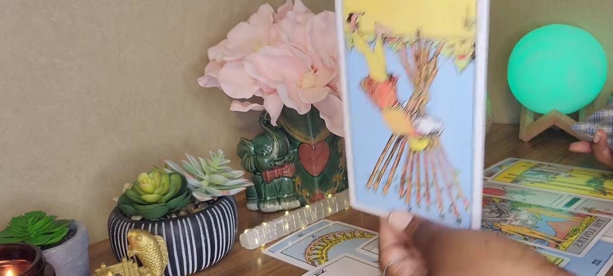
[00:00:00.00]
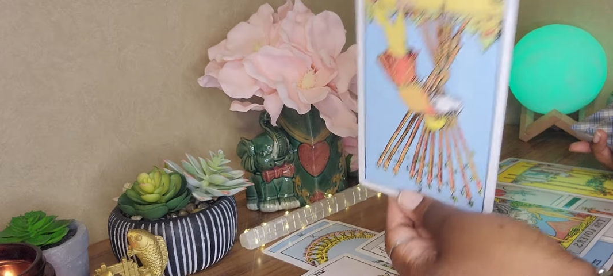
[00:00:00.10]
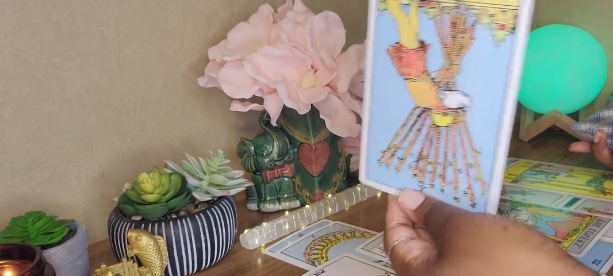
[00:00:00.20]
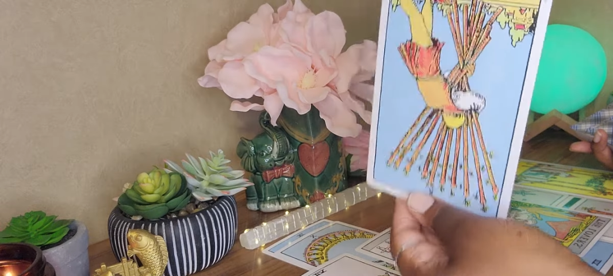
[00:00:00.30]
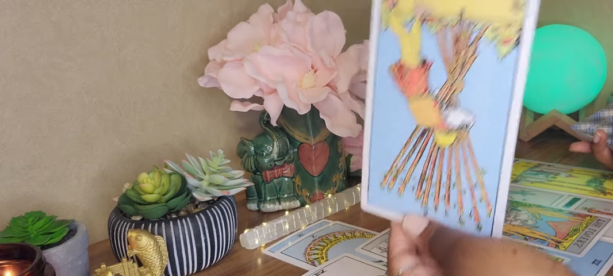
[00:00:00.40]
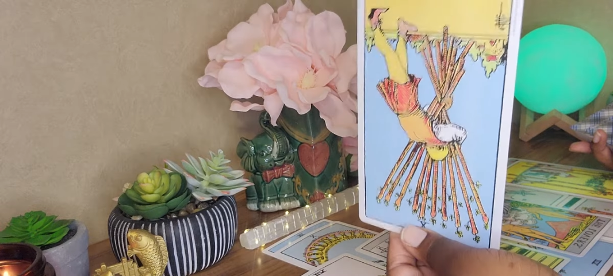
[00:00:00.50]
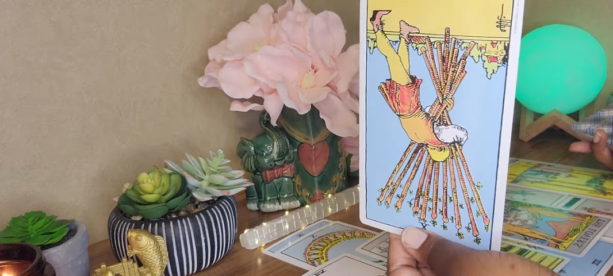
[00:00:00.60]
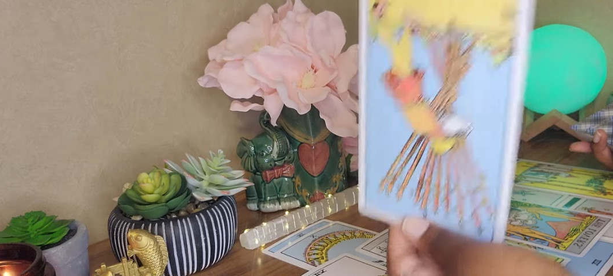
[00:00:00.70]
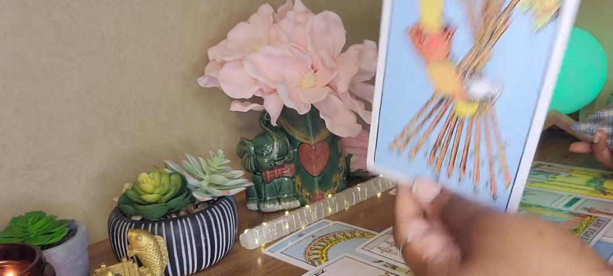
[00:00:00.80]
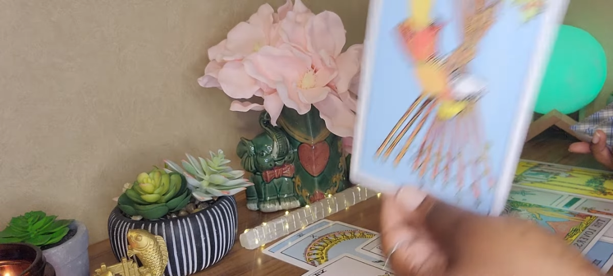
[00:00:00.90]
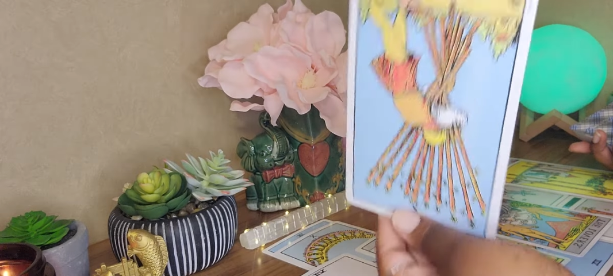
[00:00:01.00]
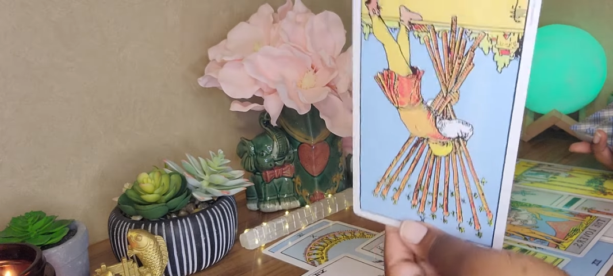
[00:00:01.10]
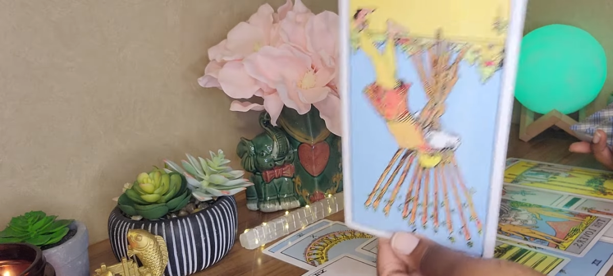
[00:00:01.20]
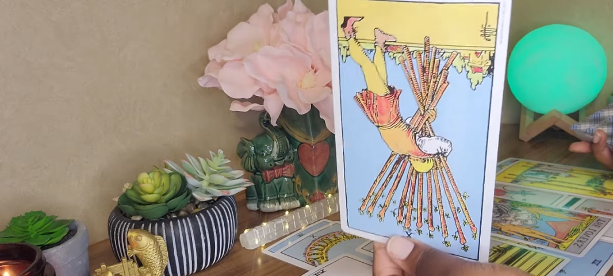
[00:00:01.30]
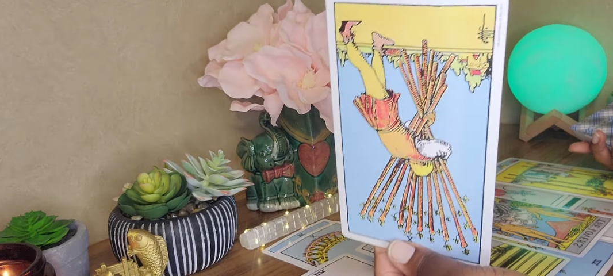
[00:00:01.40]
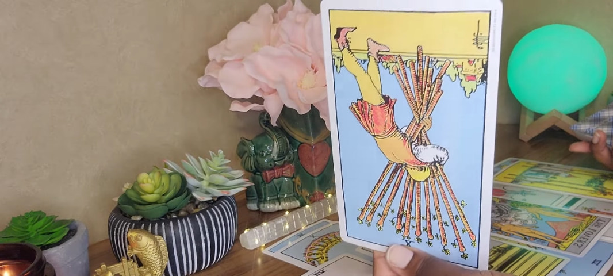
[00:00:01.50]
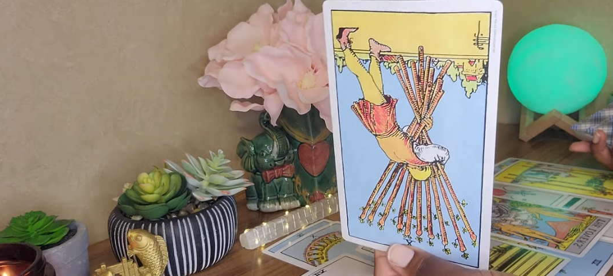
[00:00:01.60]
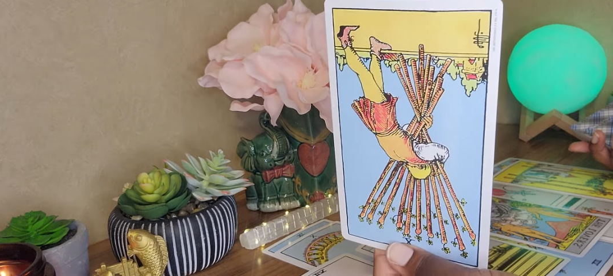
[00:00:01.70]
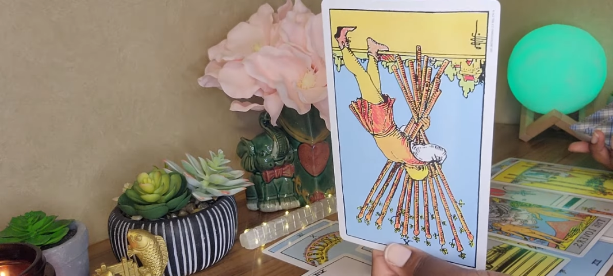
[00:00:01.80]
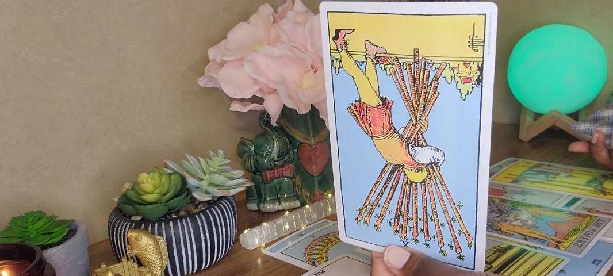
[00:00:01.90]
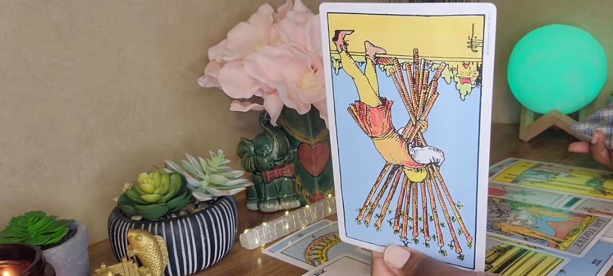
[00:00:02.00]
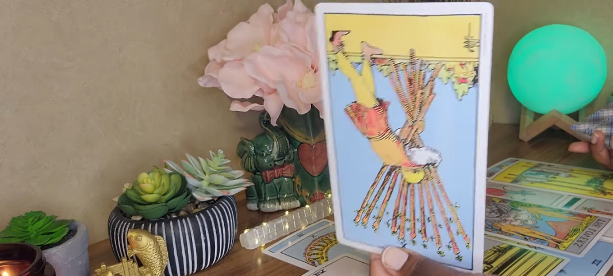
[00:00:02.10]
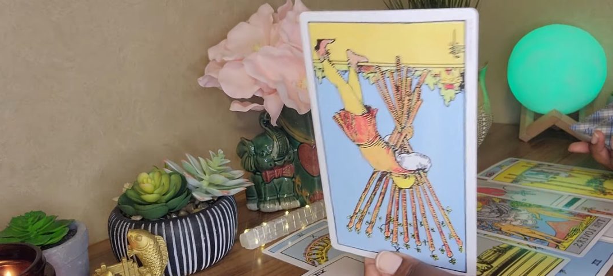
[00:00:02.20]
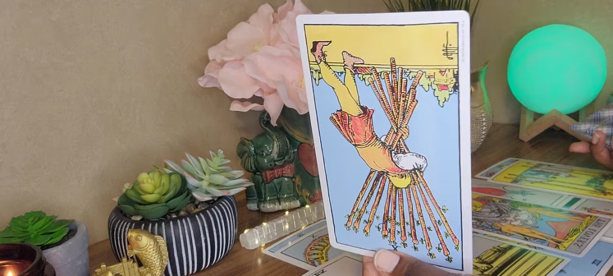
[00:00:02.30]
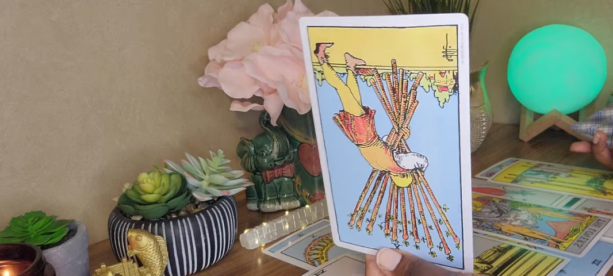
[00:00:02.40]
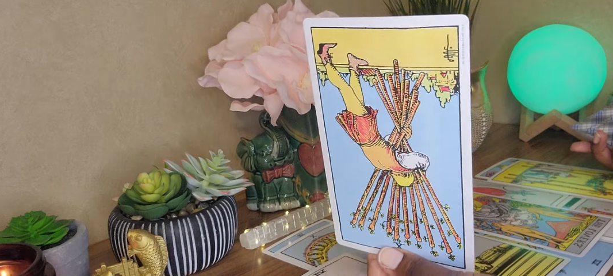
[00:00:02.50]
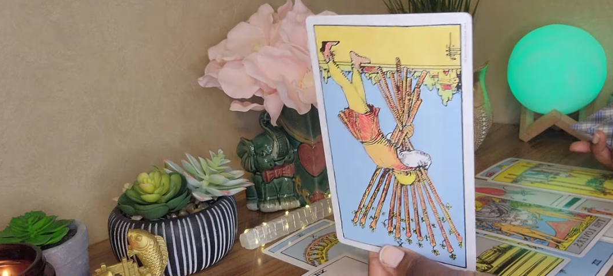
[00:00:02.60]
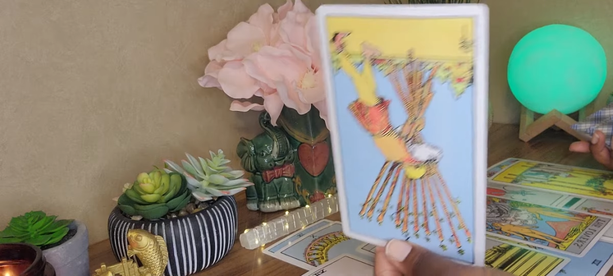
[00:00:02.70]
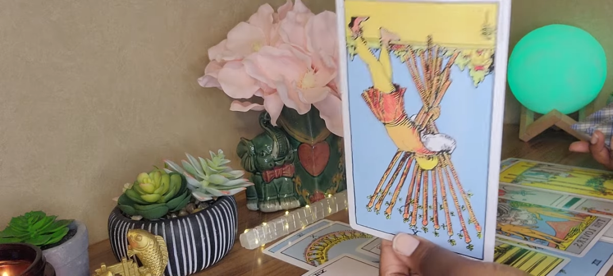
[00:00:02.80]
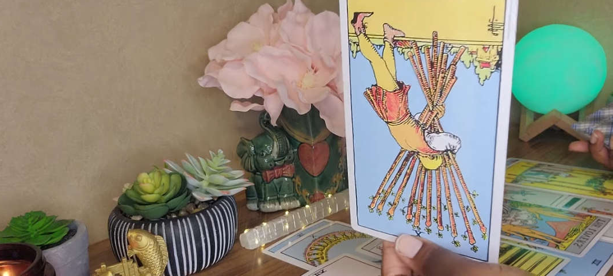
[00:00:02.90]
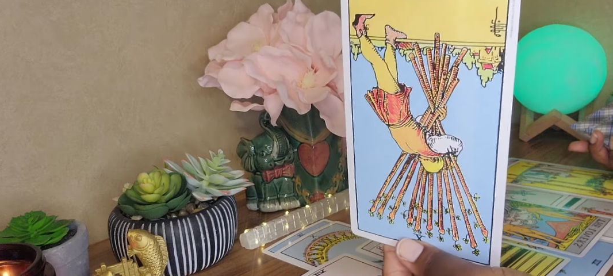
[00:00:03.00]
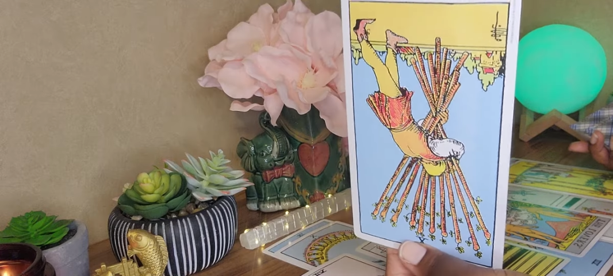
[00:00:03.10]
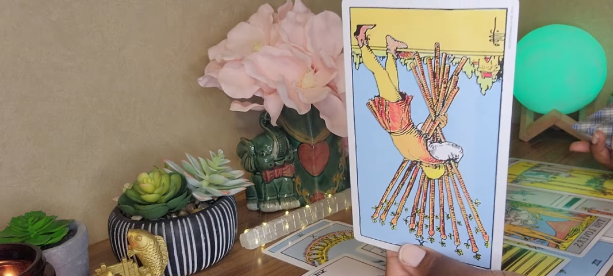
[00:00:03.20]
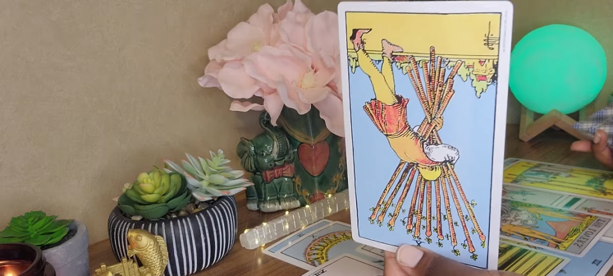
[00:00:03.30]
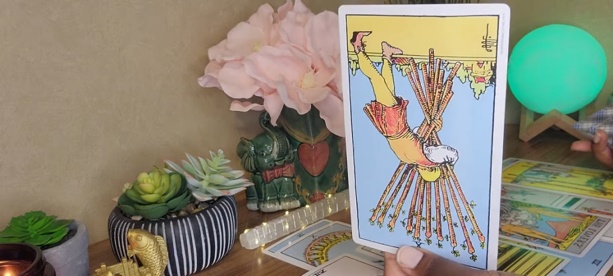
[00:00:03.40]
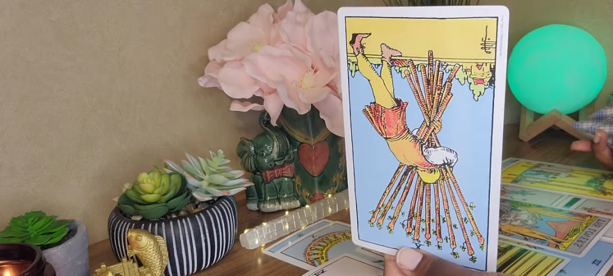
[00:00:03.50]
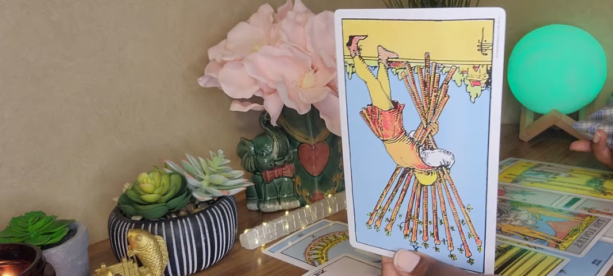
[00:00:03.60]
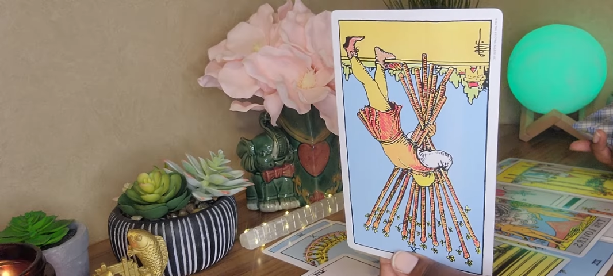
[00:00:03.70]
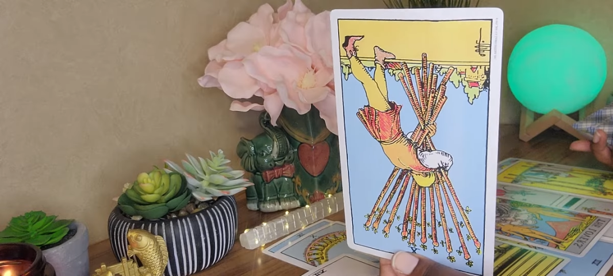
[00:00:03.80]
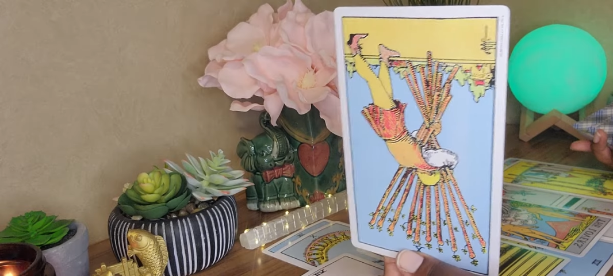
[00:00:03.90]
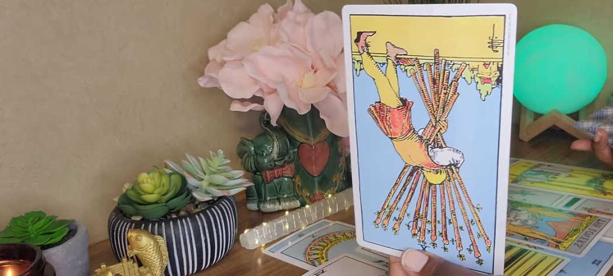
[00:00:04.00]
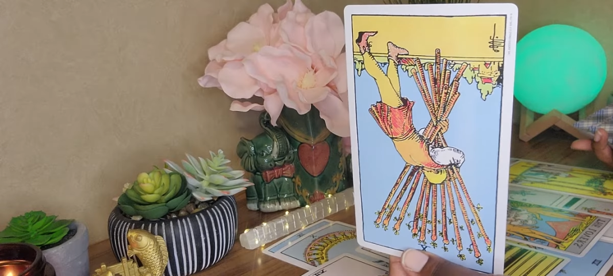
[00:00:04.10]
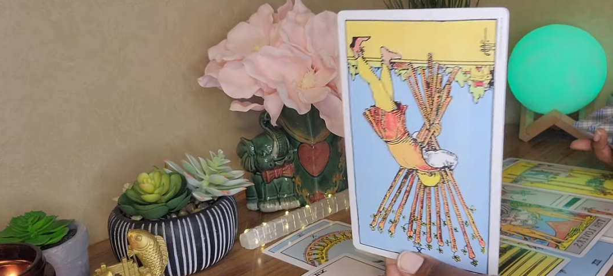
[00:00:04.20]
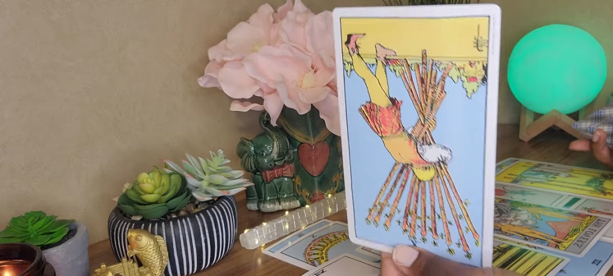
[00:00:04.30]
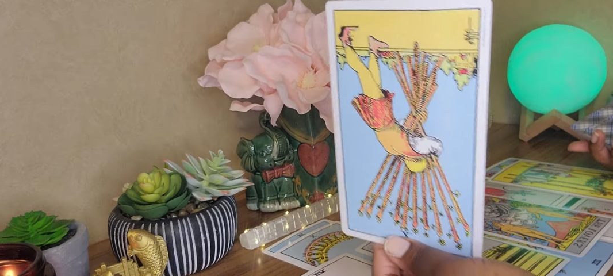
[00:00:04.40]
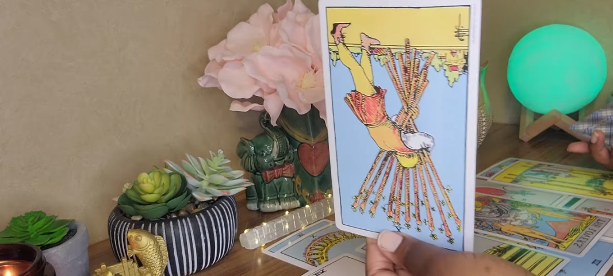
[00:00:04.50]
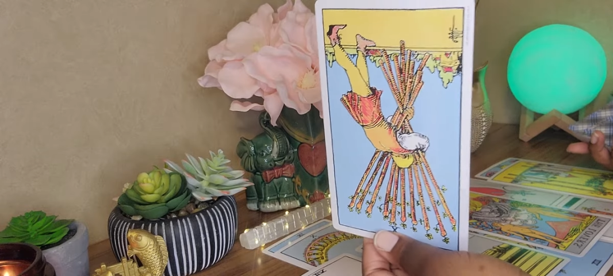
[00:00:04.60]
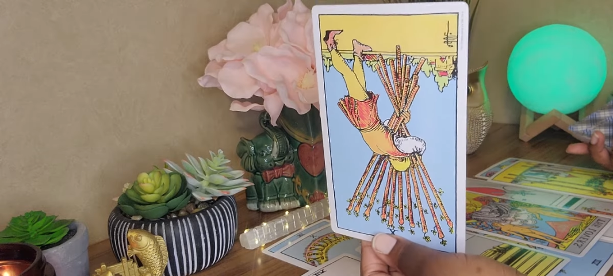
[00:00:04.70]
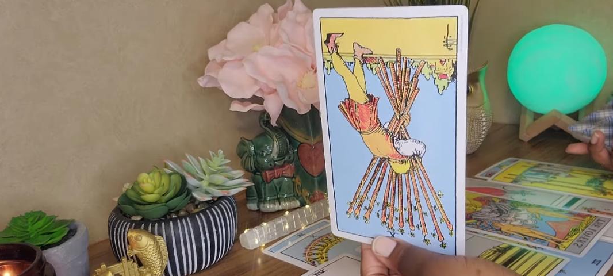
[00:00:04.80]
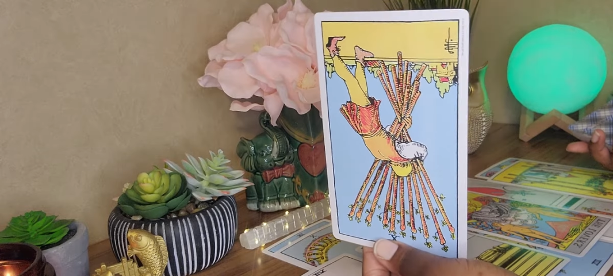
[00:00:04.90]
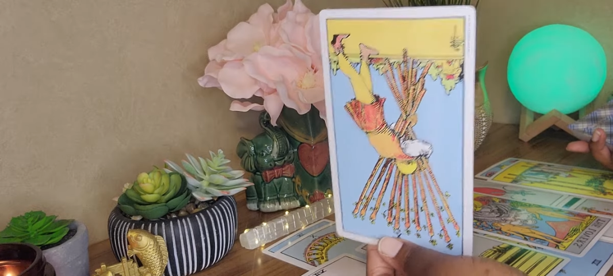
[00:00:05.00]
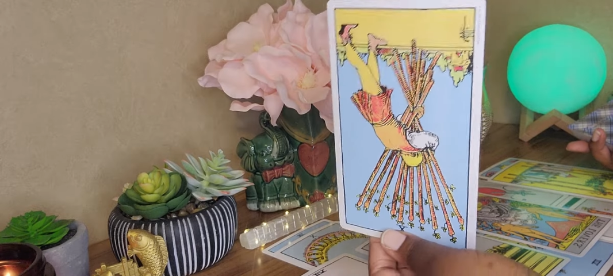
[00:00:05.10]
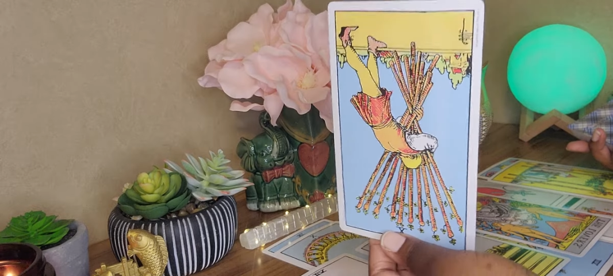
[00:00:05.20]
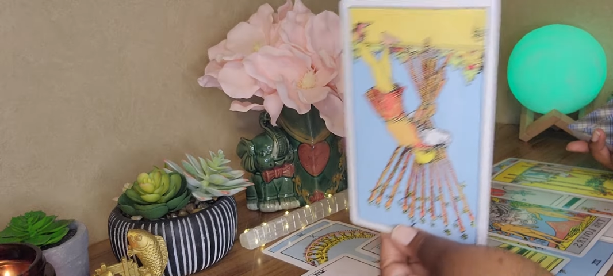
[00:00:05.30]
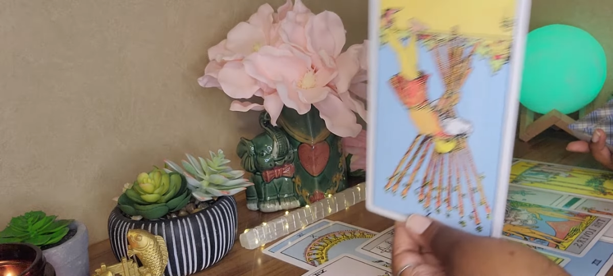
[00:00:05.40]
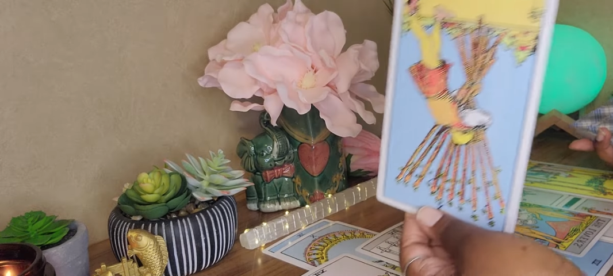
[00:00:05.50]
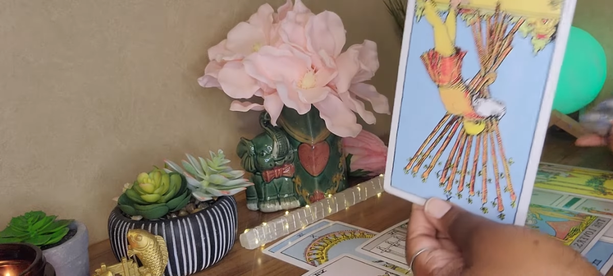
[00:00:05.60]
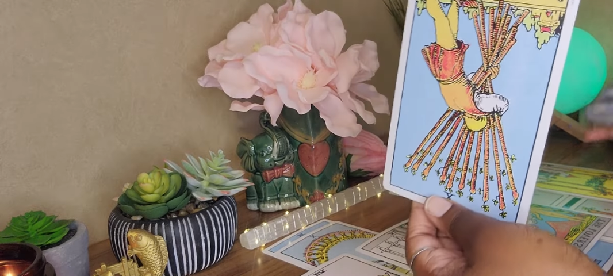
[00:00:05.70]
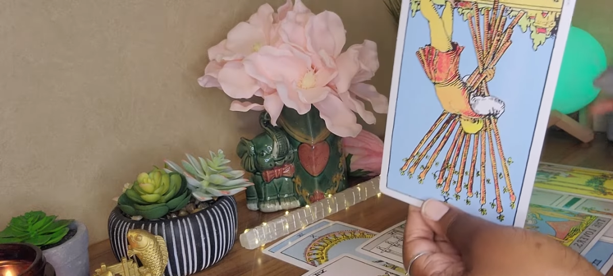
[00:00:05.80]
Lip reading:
[unreadable: no face in view]